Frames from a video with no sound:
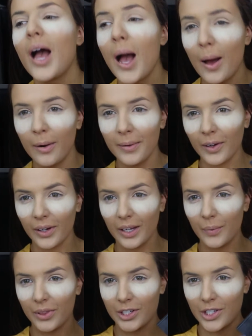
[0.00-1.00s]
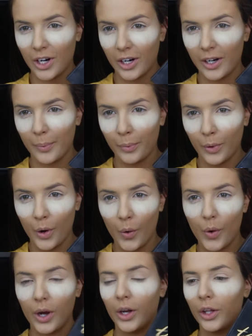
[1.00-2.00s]
I'm going to be going in with the Tarte
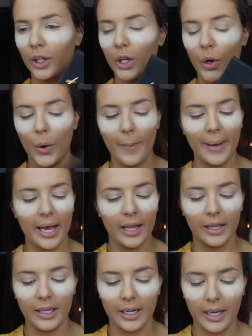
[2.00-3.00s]
Pro Glow palette,